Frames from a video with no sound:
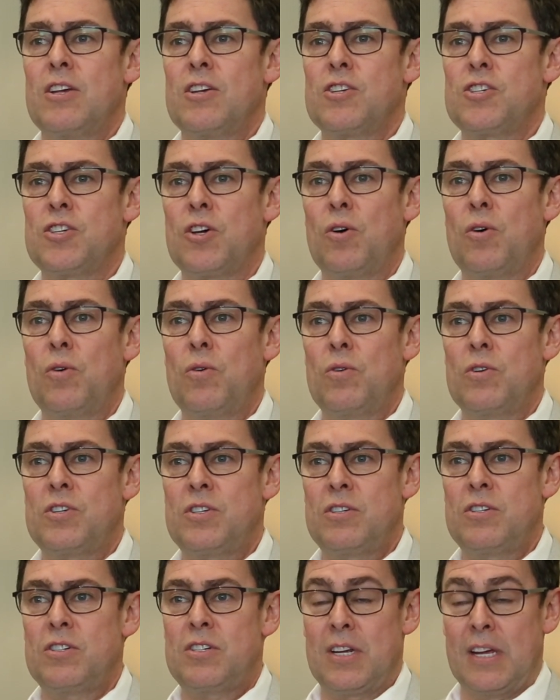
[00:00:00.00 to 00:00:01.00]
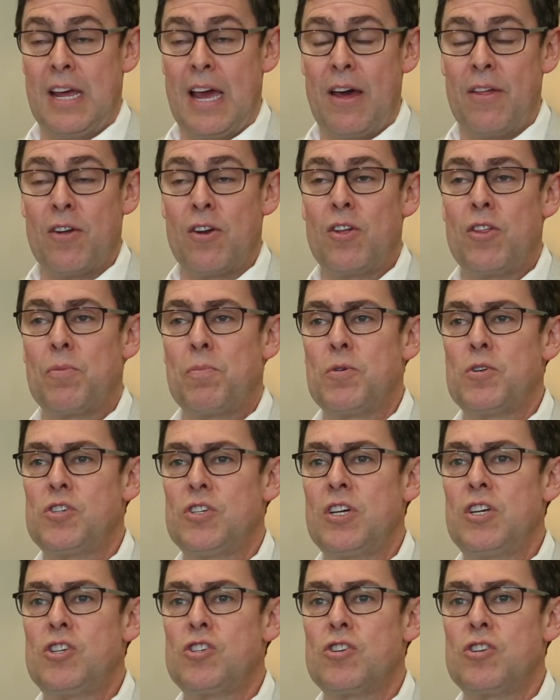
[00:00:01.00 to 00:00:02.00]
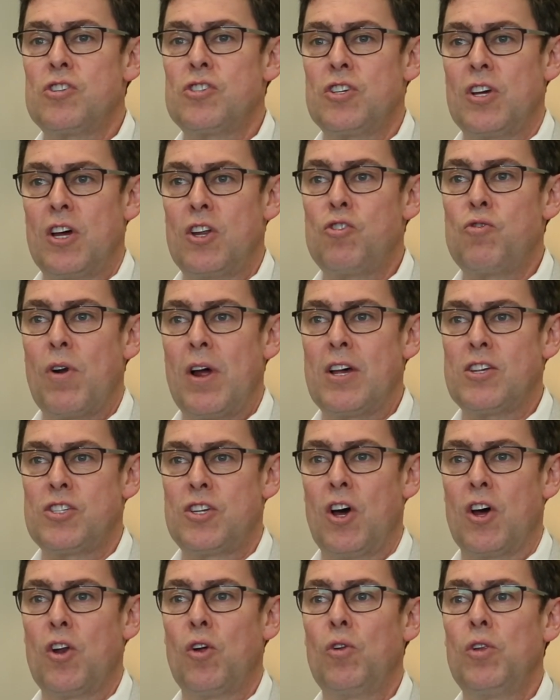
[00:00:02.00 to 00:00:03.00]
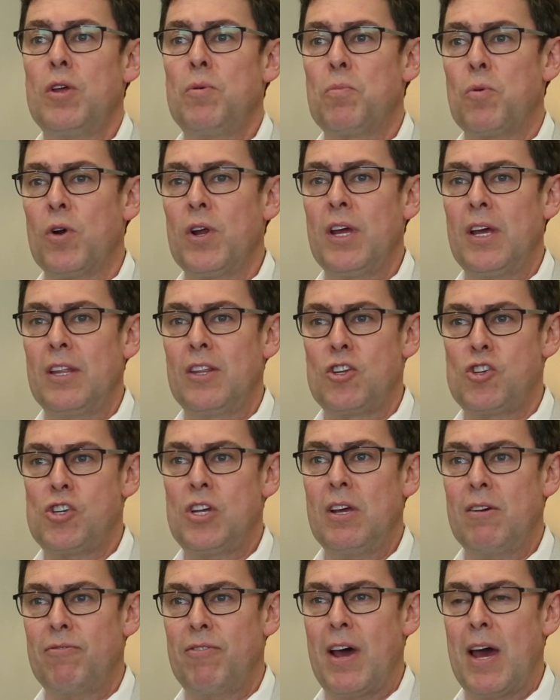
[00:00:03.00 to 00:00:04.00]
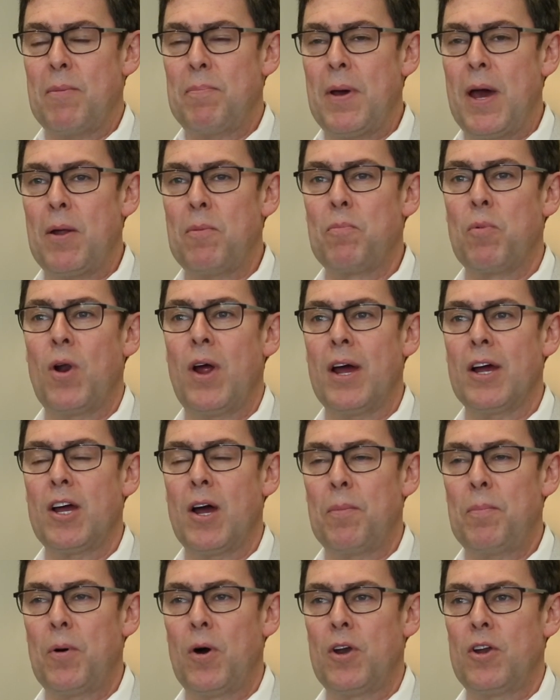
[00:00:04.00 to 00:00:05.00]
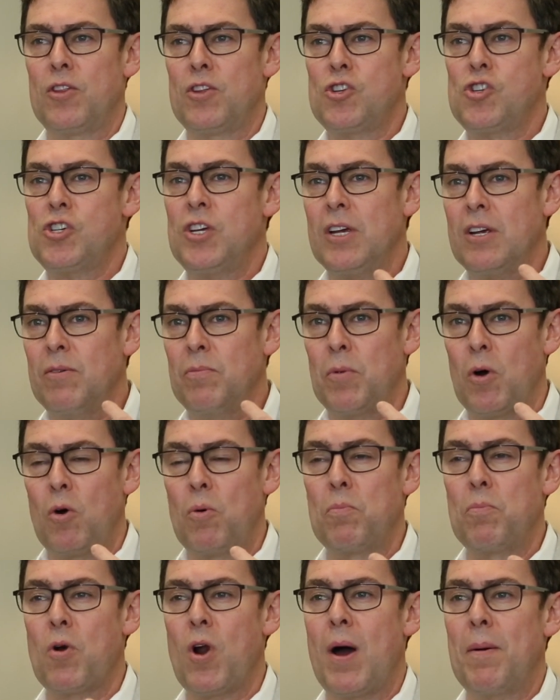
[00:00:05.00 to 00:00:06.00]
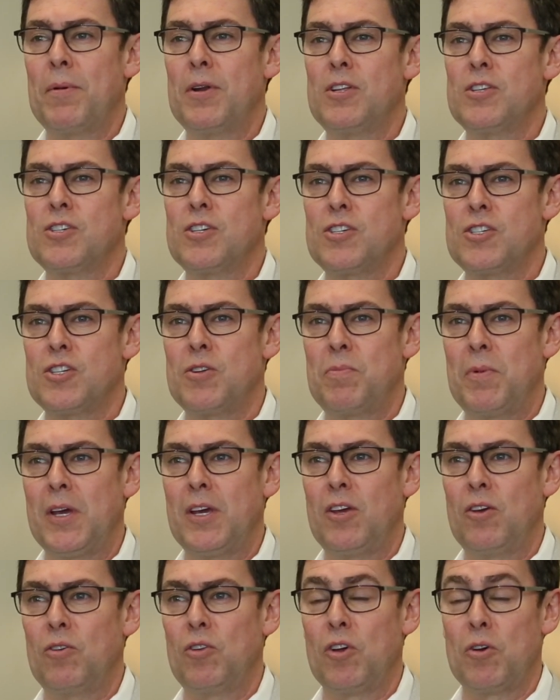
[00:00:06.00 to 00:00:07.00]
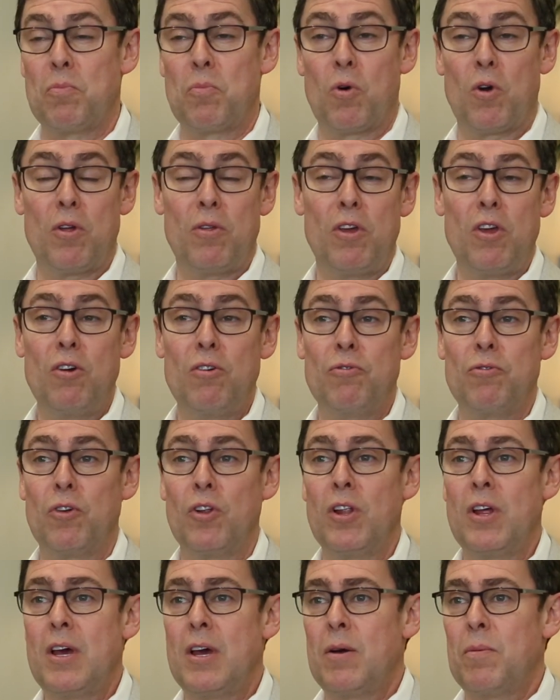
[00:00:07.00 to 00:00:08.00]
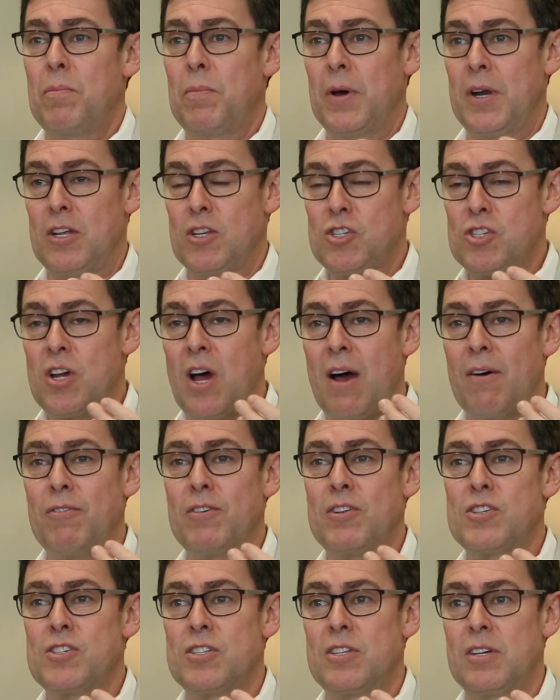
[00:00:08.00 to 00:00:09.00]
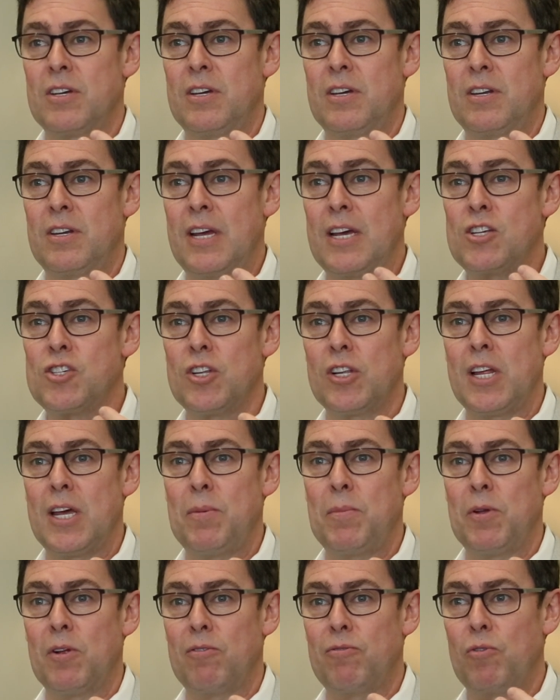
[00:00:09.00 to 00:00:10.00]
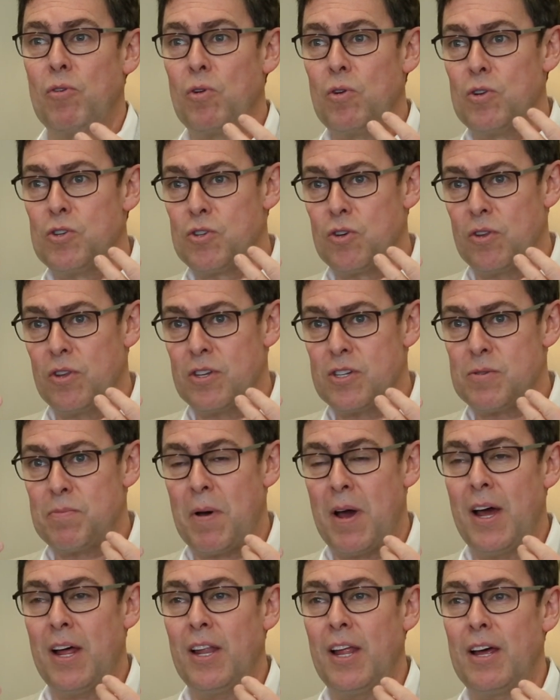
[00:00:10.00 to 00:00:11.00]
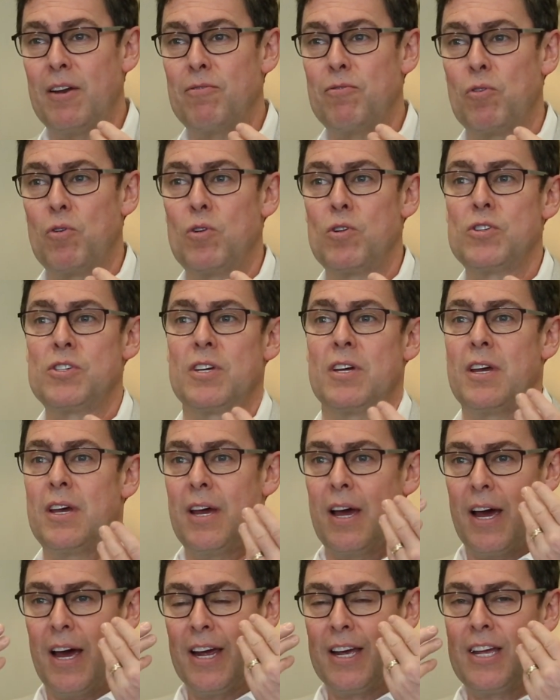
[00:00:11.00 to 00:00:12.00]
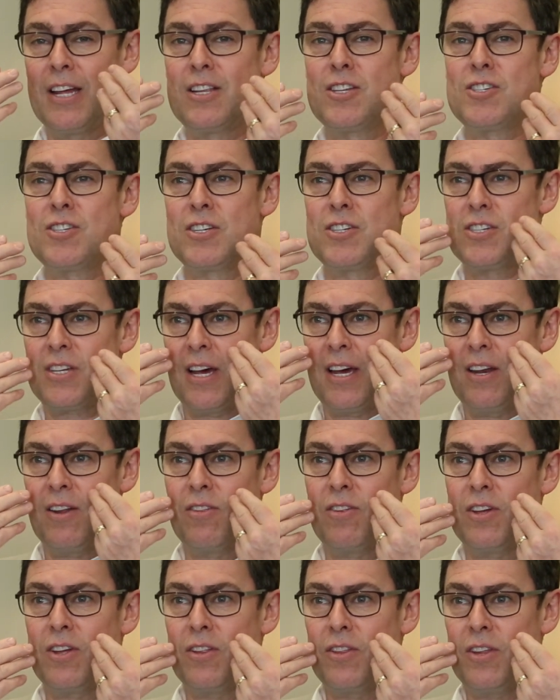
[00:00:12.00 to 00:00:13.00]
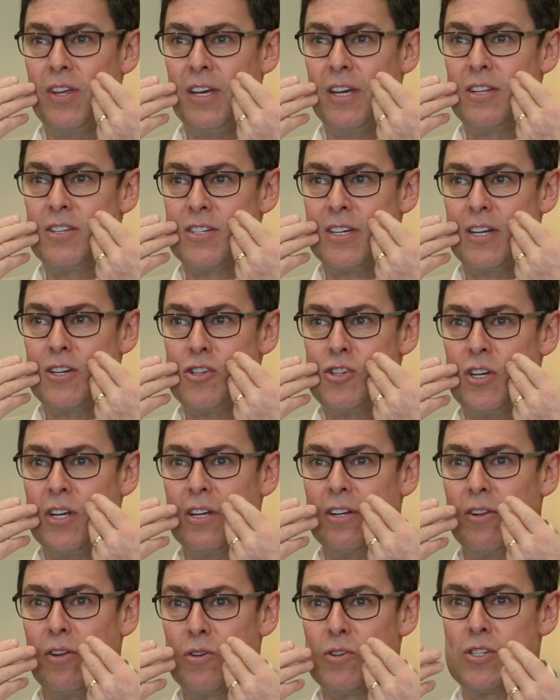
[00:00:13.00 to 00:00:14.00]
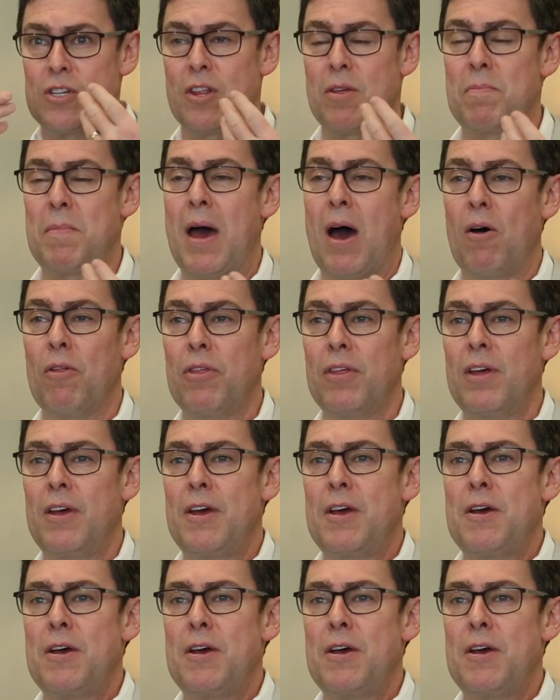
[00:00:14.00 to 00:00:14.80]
So together, the procedures address not only bringing the cheek fat pad back up onto the cheekbone prominences to make you look more youthful, but it softens the nasolabial folds or the smile line folds against the side of the inside cheek close to the mouth.